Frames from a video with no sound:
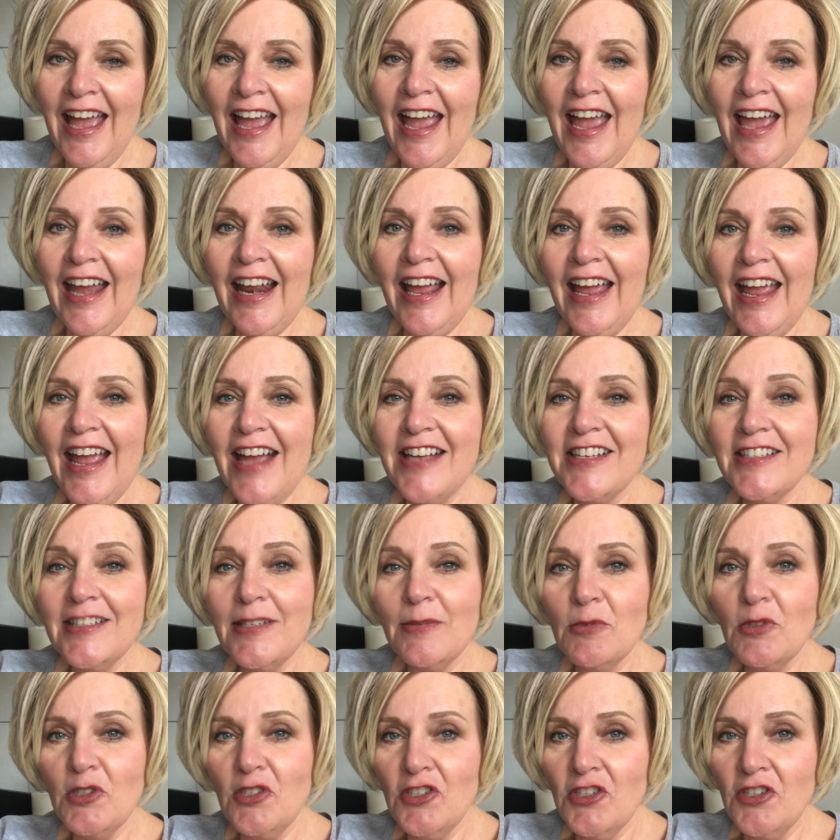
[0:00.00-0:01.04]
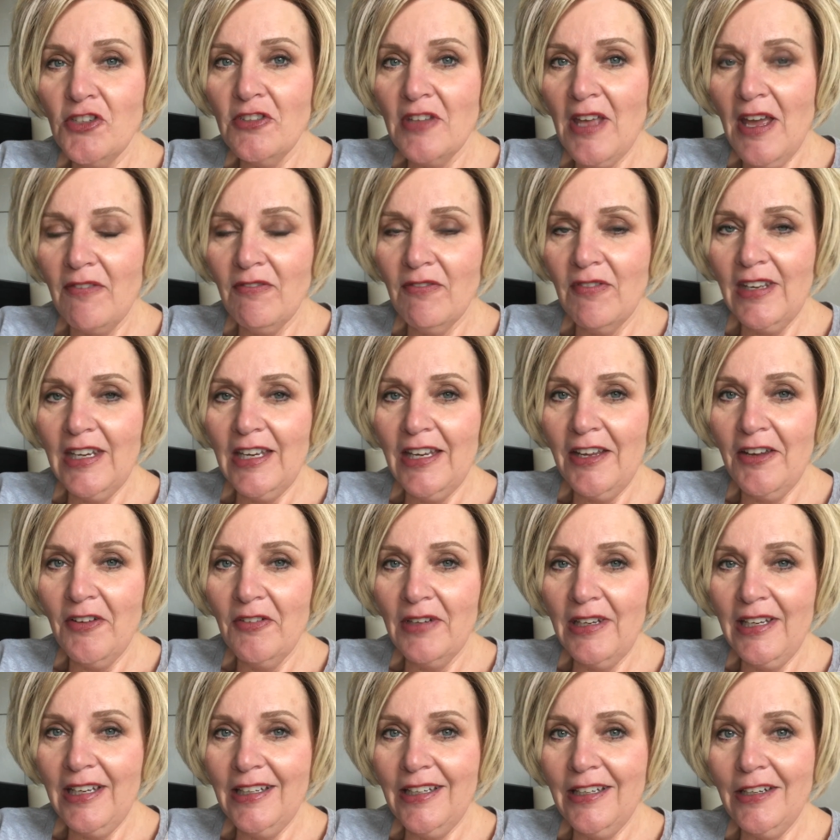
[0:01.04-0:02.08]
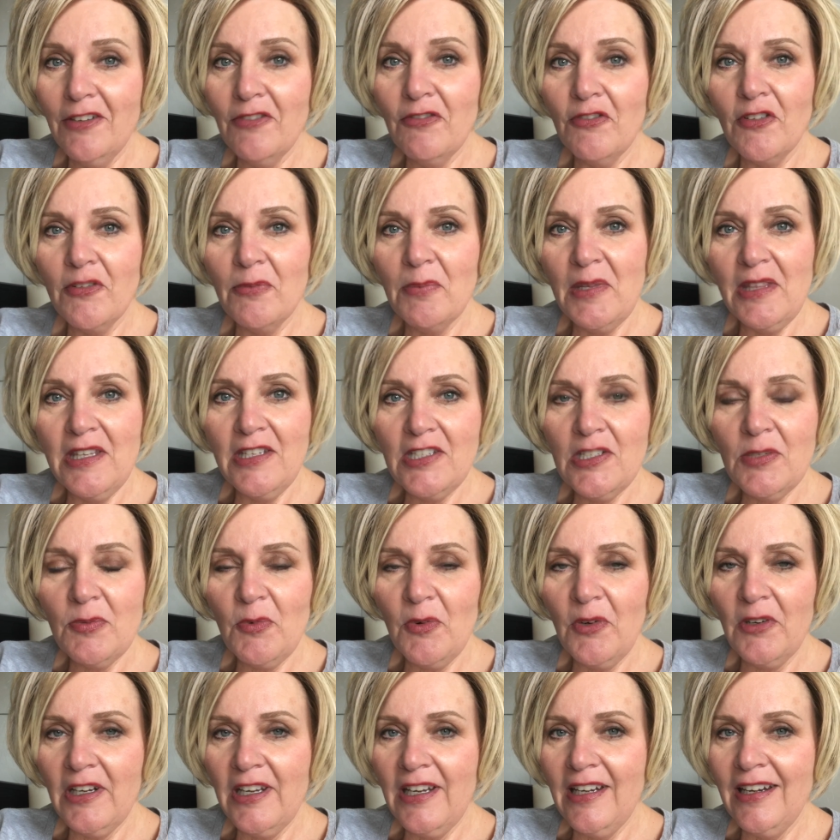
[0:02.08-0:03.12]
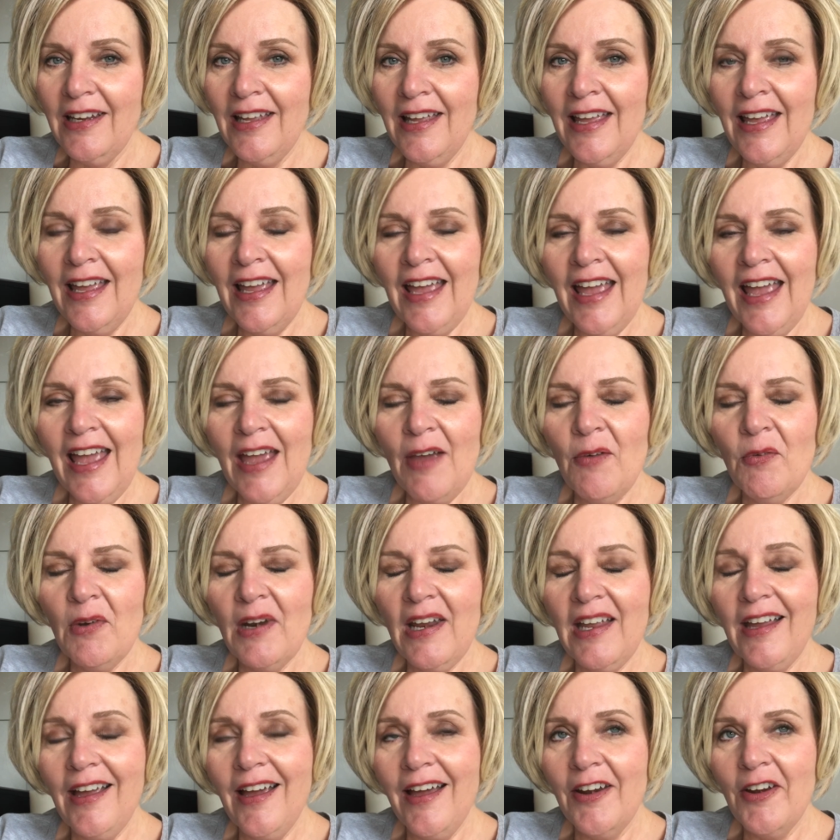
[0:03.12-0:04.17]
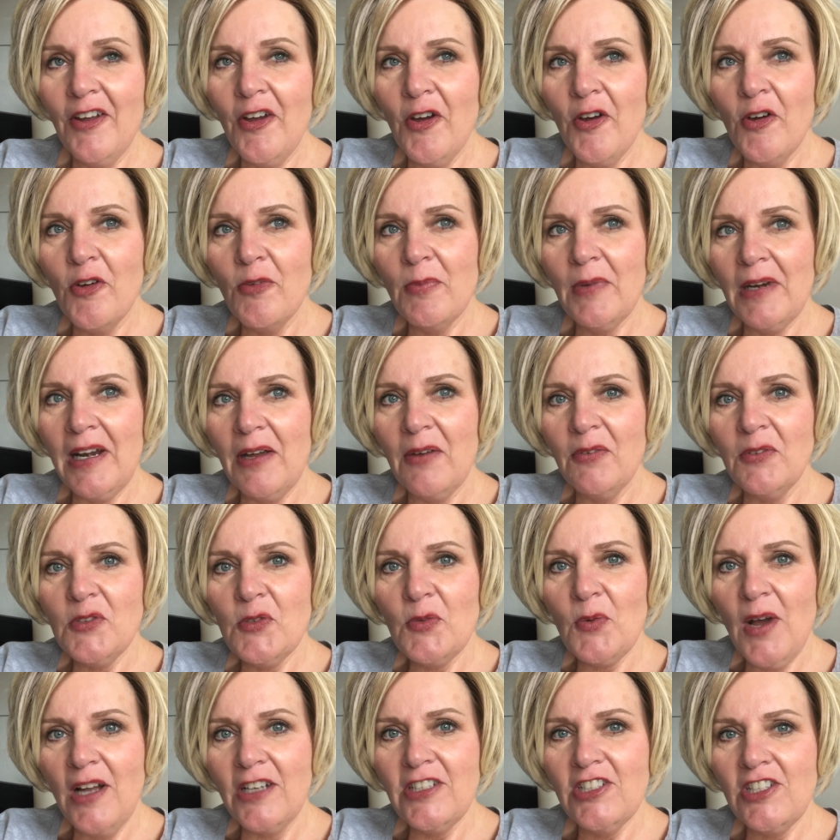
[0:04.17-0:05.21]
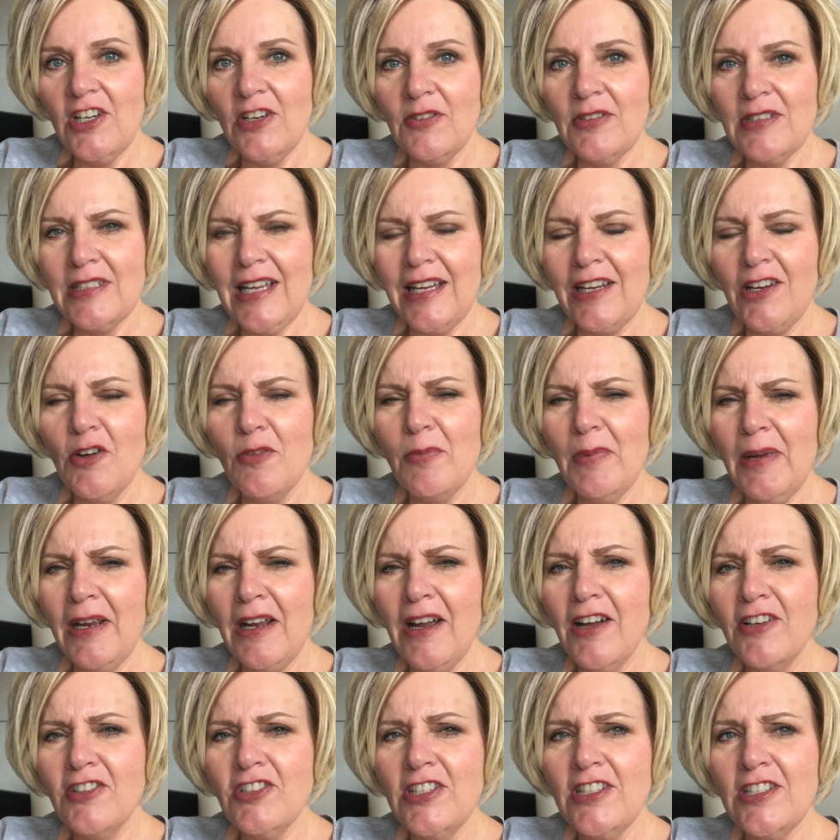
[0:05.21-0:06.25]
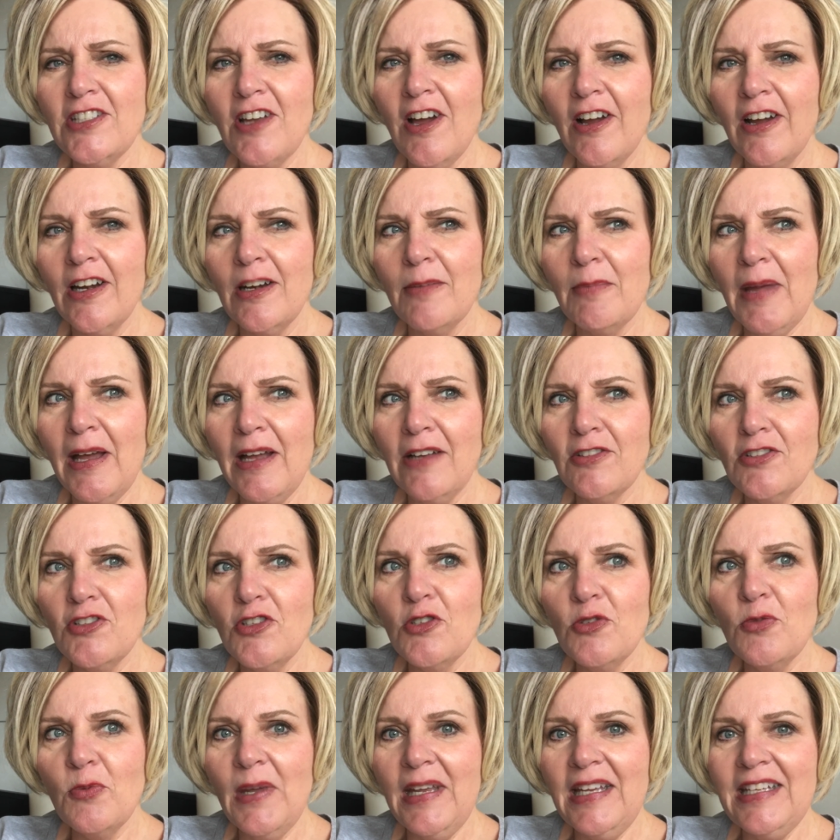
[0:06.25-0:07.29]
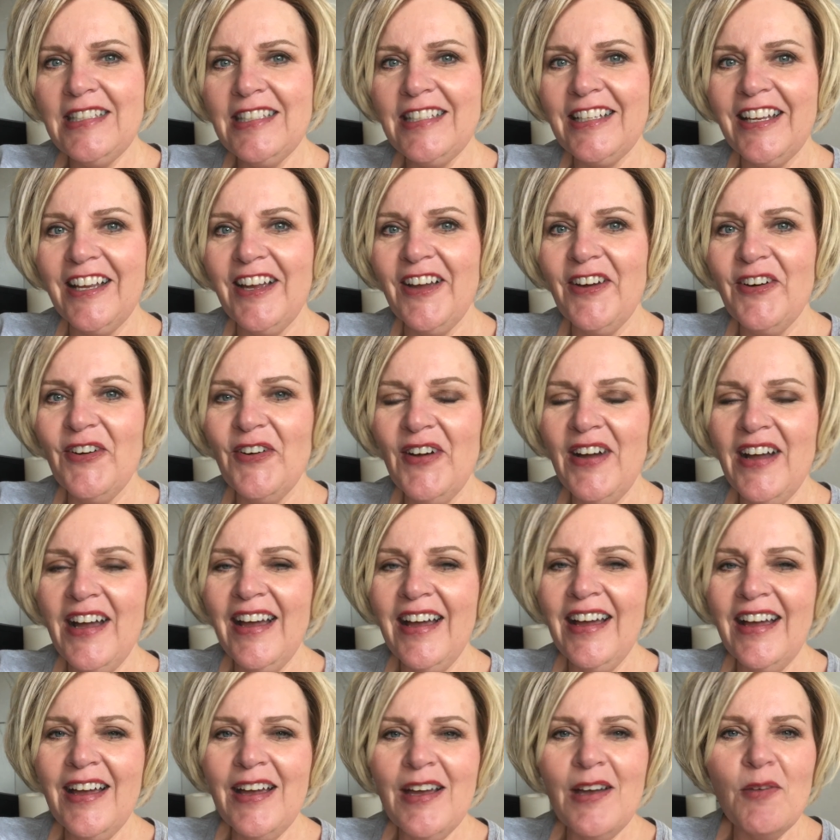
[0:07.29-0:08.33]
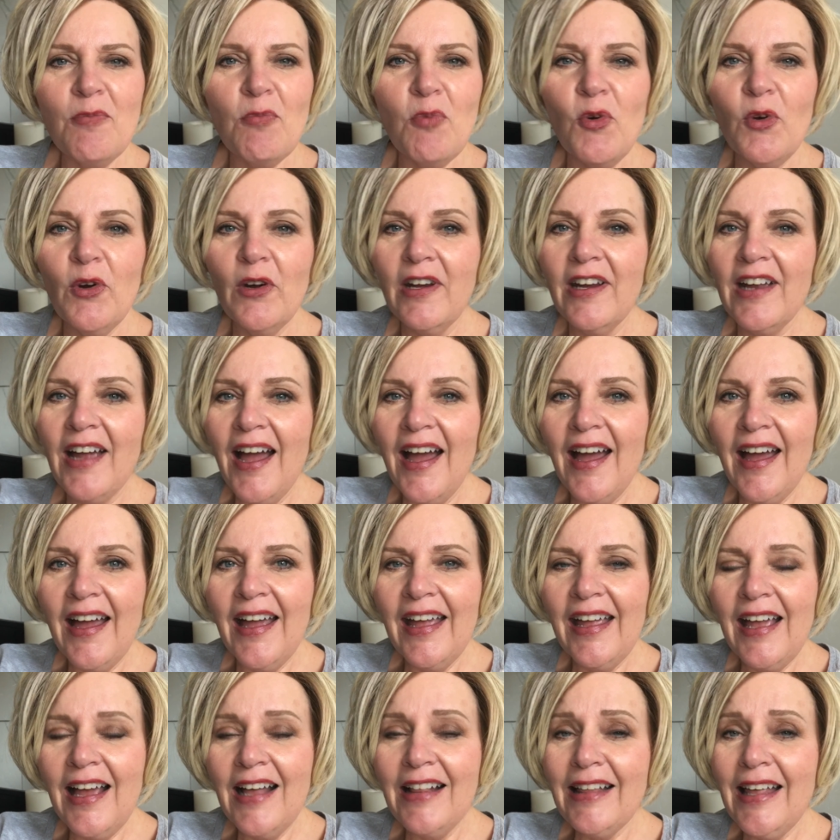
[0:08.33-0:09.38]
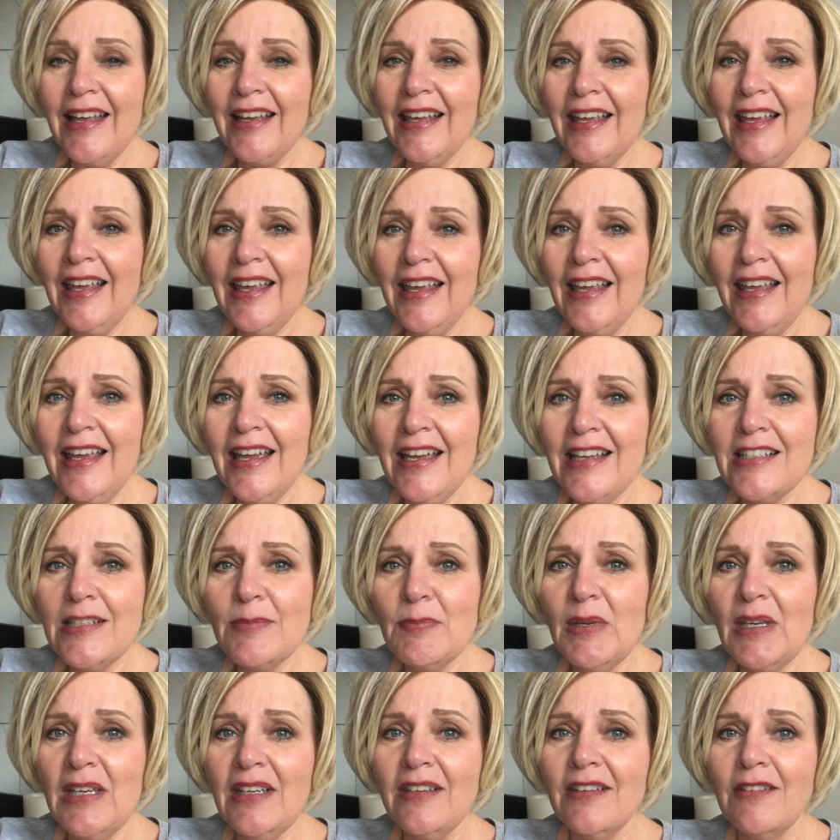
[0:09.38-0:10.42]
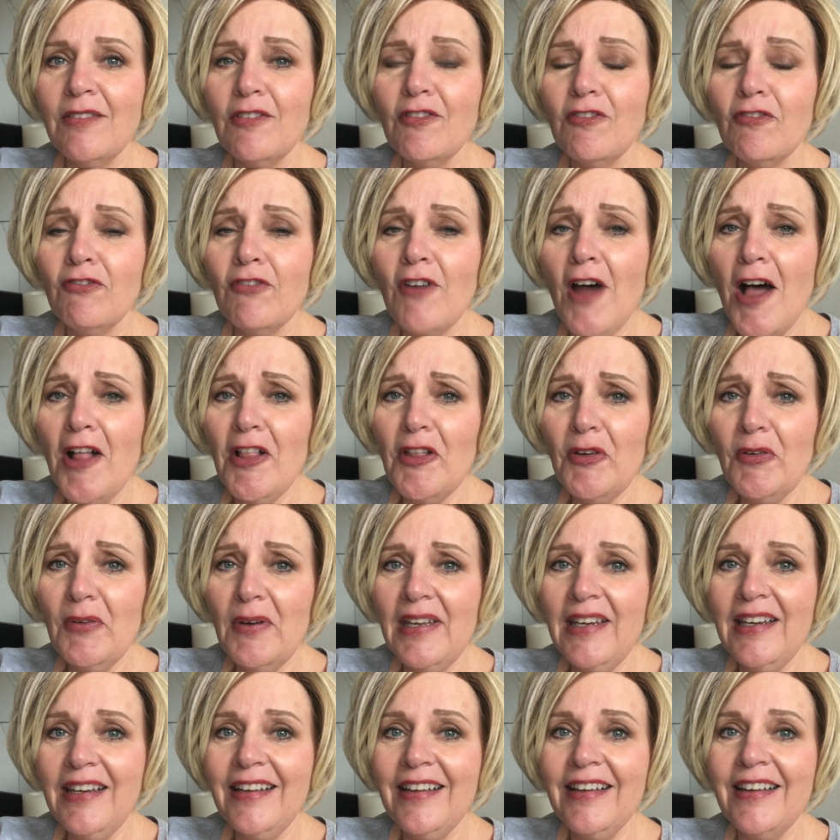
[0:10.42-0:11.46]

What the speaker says: and I asked him to shoot that video, and he did it for me this morning. And when I got home and I was watching, I was like, oh my gosh, he's talking about 2 weeks ago. Poor guy. Like, he has been following